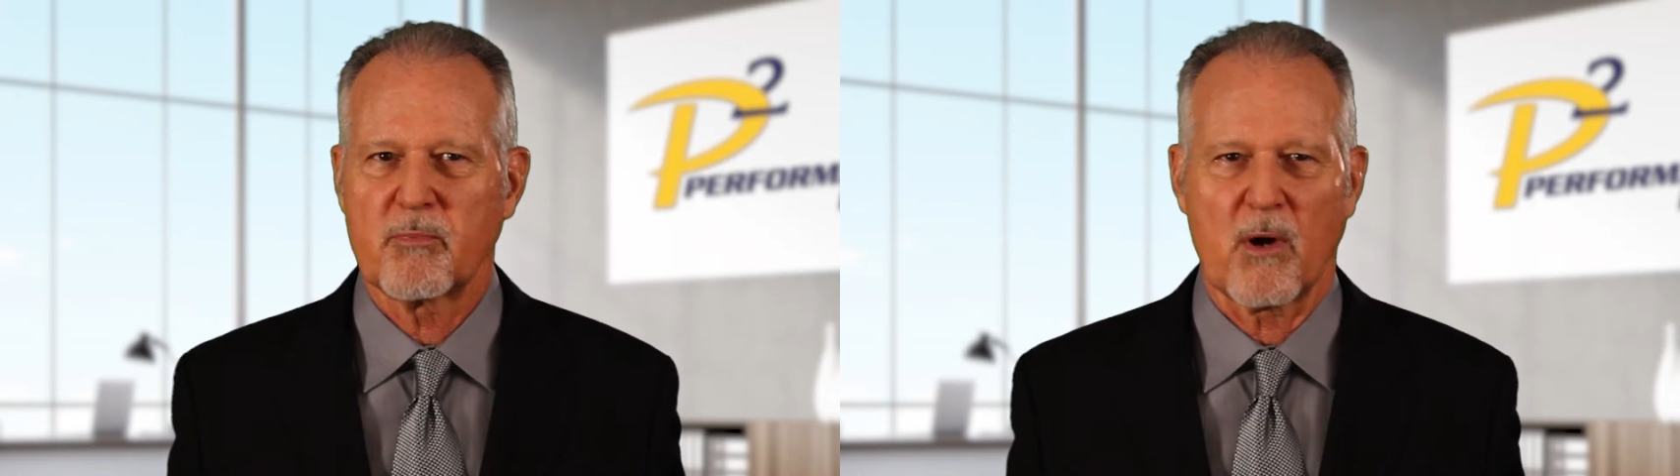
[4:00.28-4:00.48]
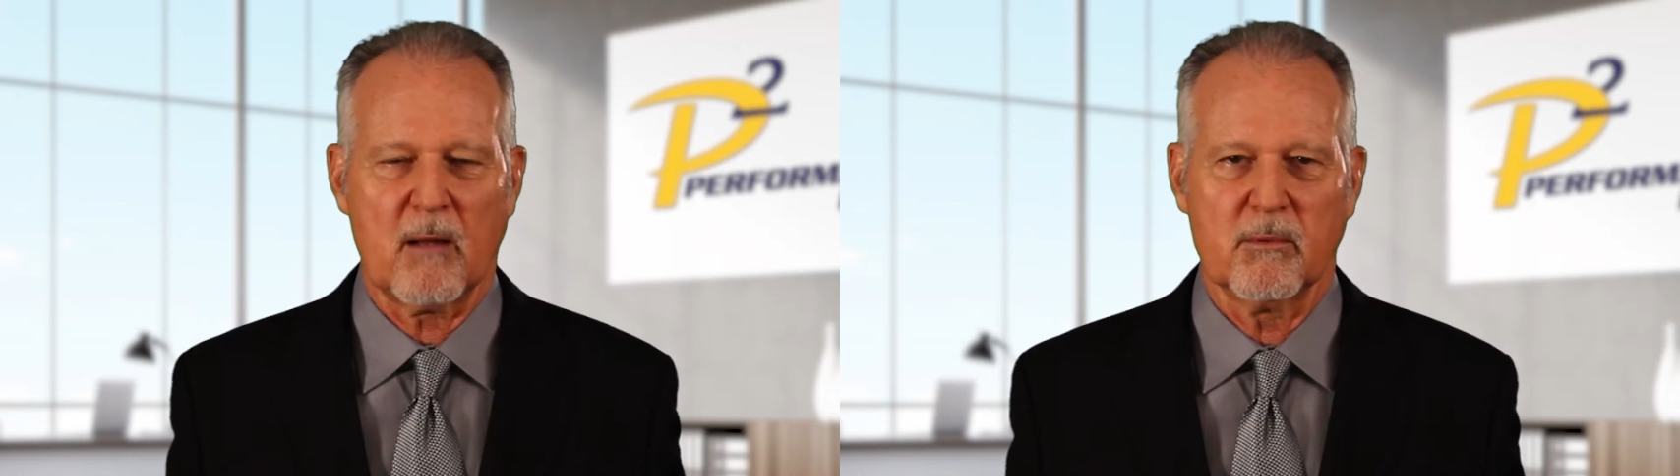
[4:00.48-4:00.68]

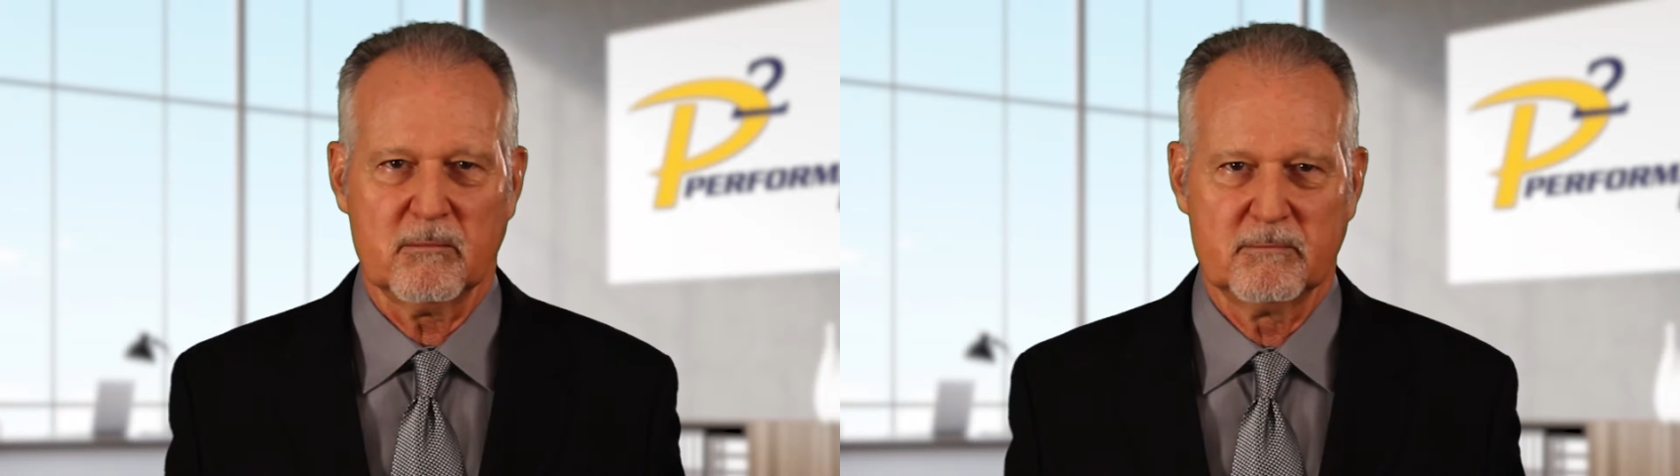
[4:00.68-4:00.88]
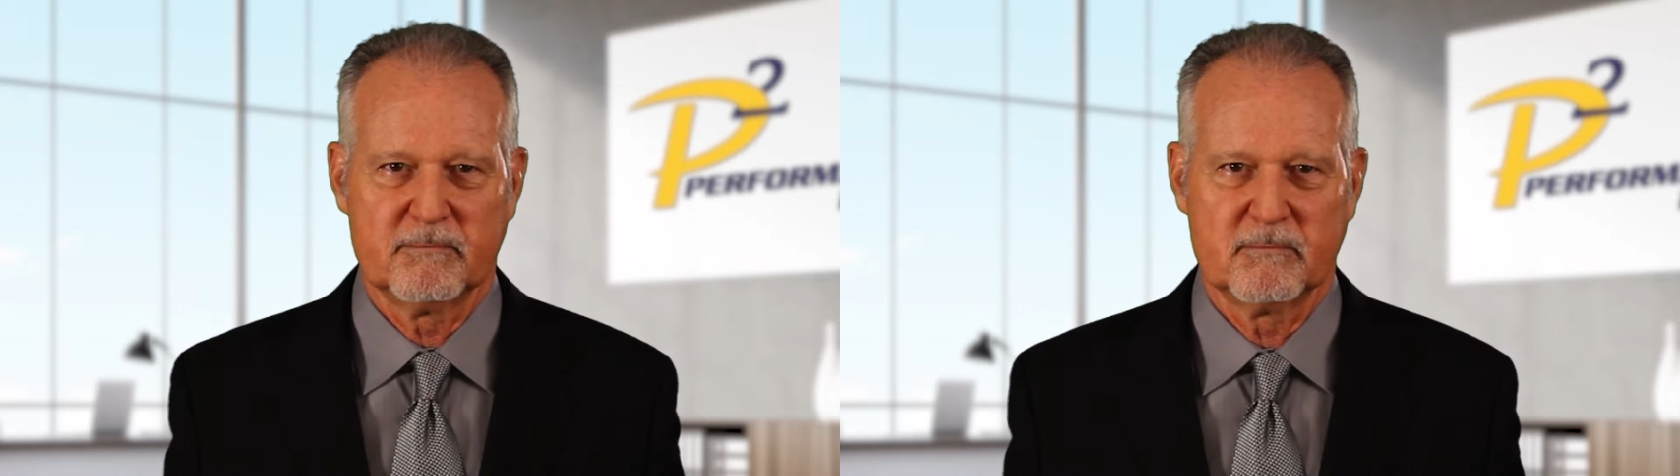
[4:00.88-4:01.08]
problem.
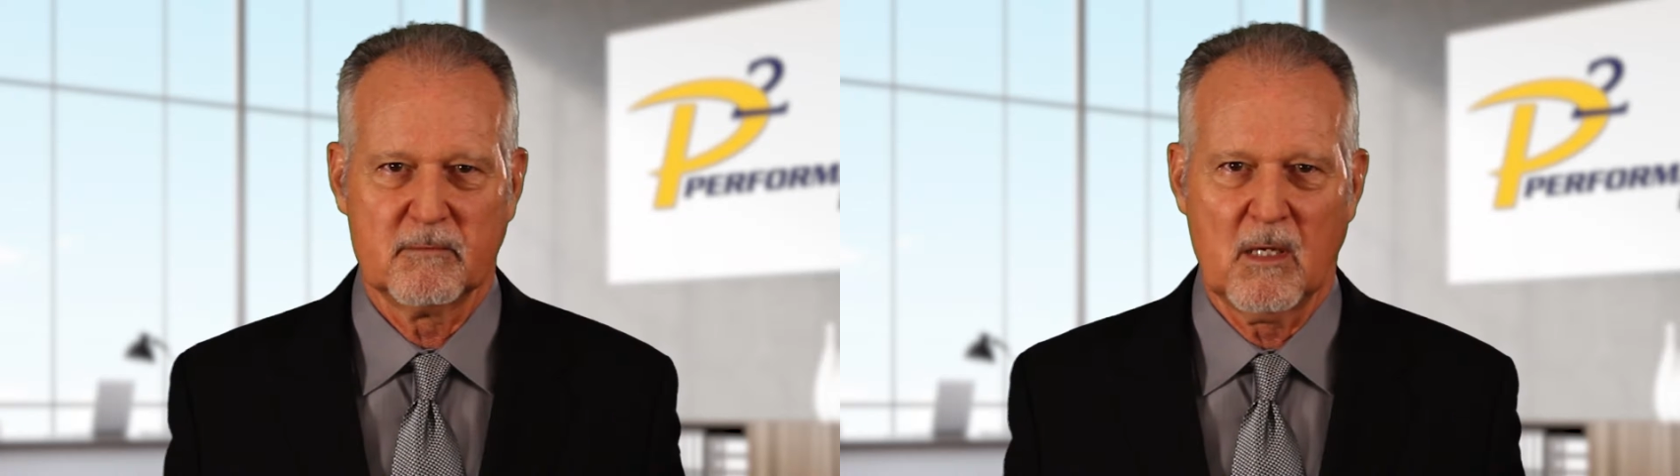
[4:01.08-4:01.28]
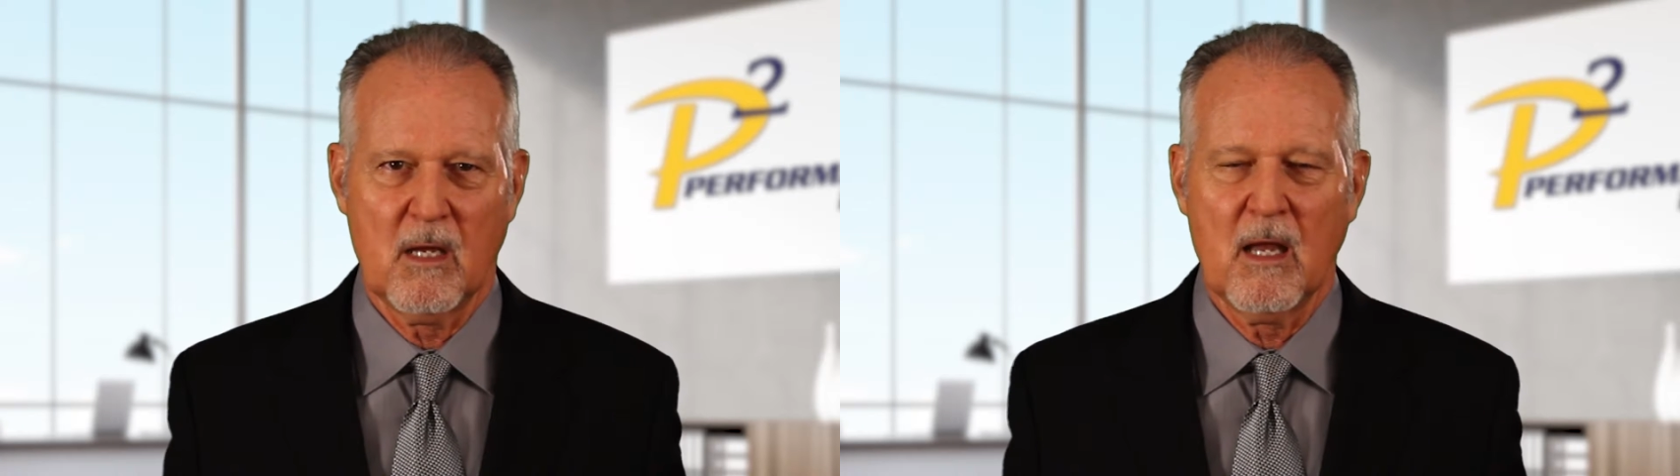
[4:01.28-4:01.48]

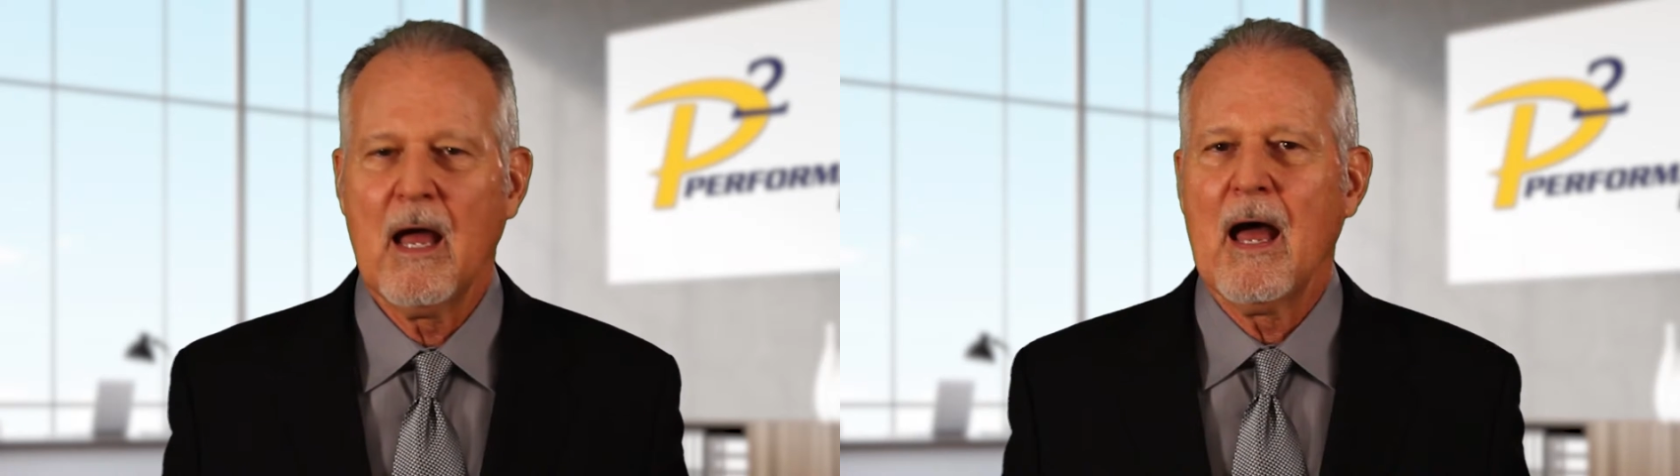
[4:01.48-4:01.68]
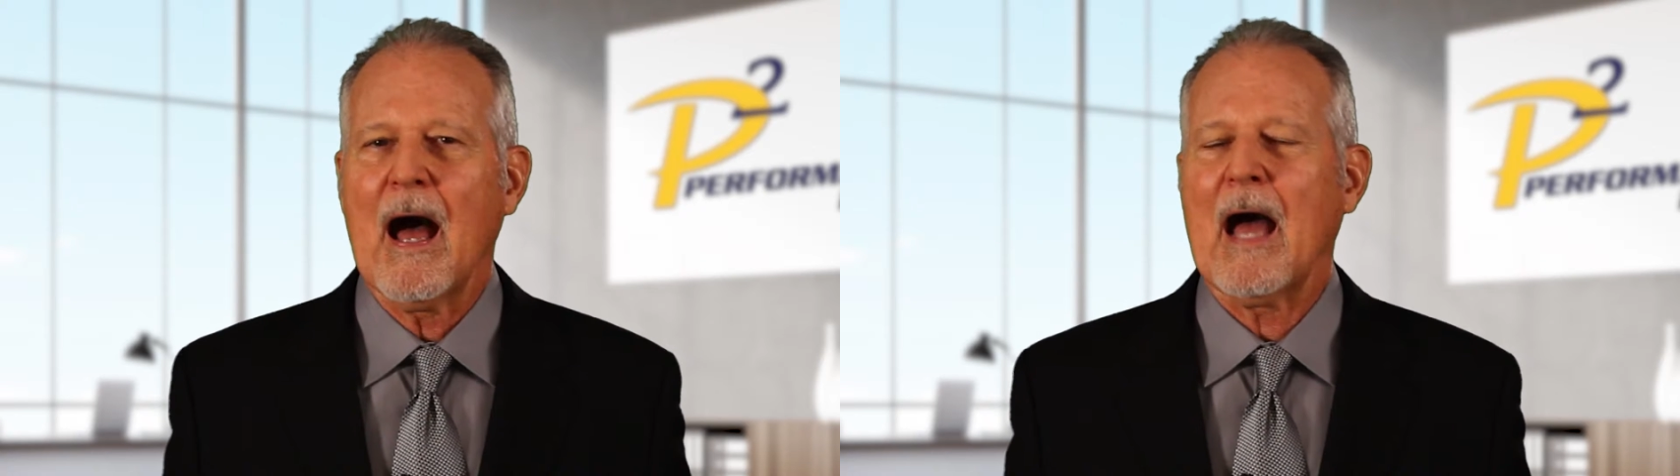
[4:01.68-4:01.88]

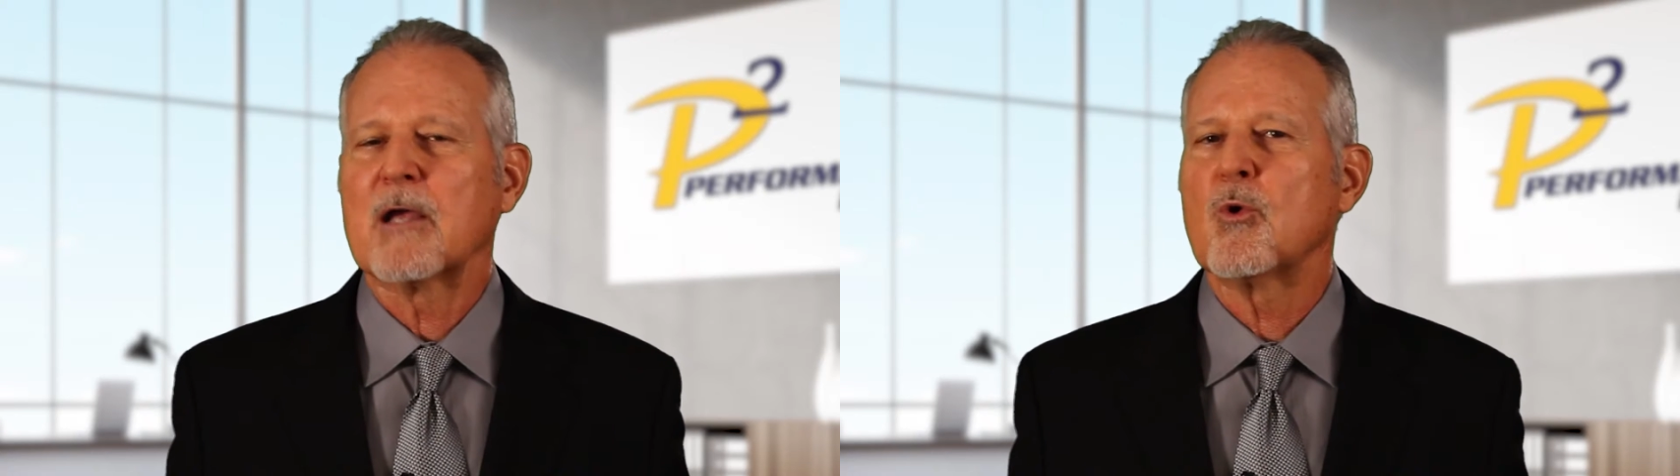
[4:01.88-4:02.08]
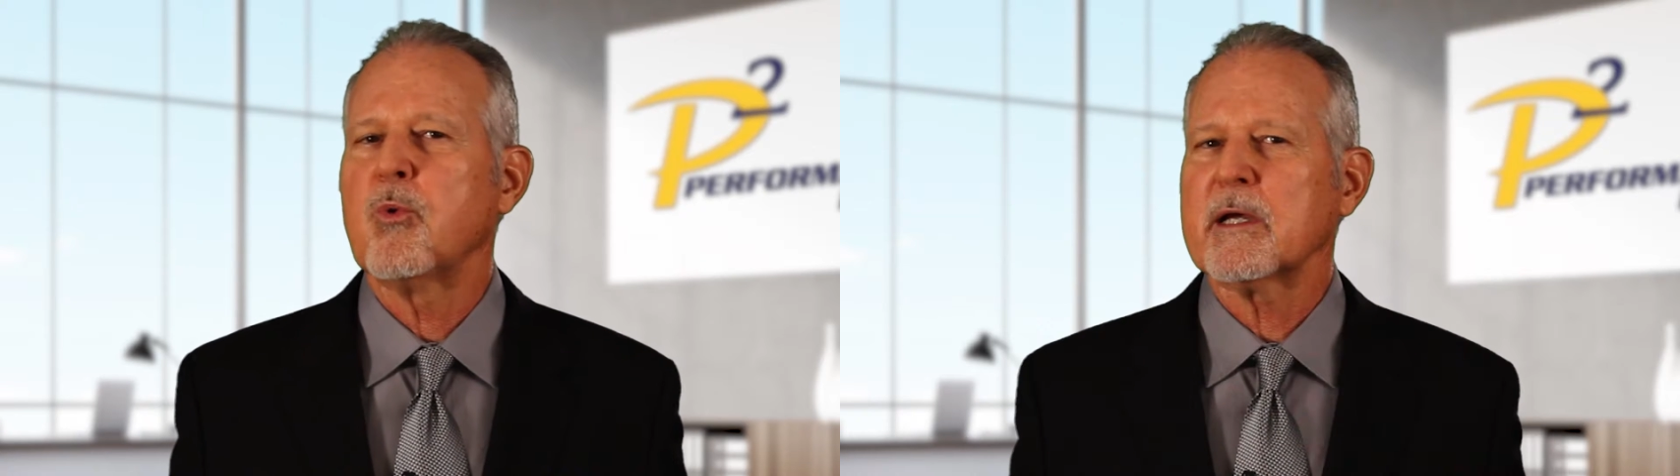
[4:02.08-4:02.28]
I
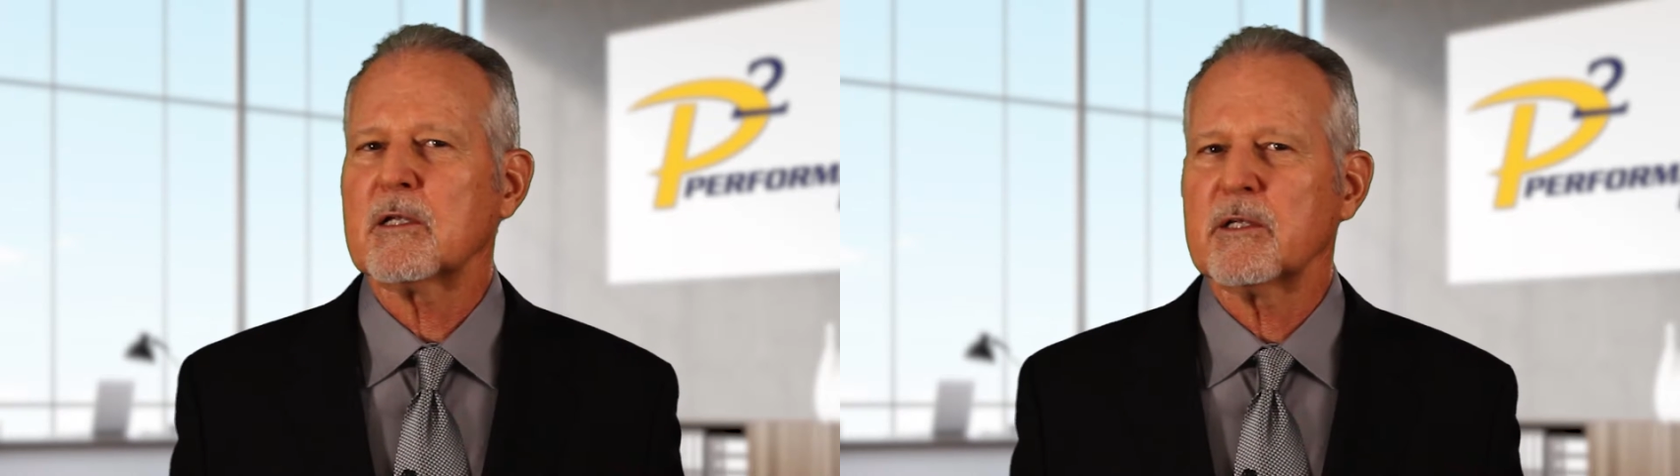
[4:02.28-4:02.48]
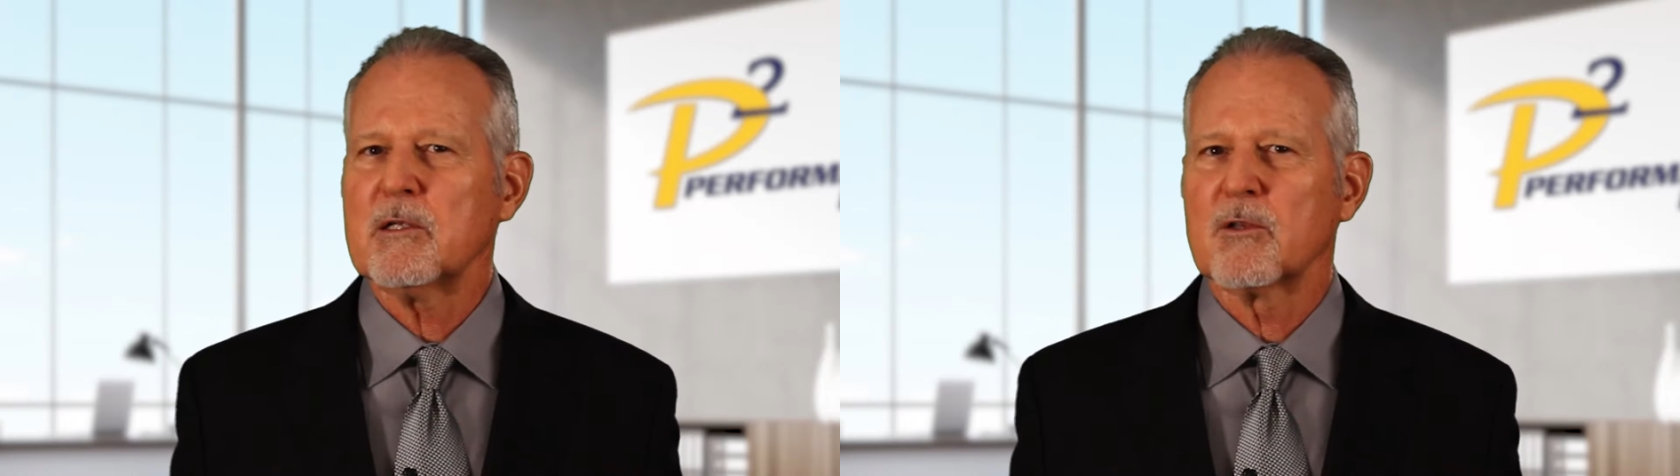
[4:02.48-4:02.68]
quickly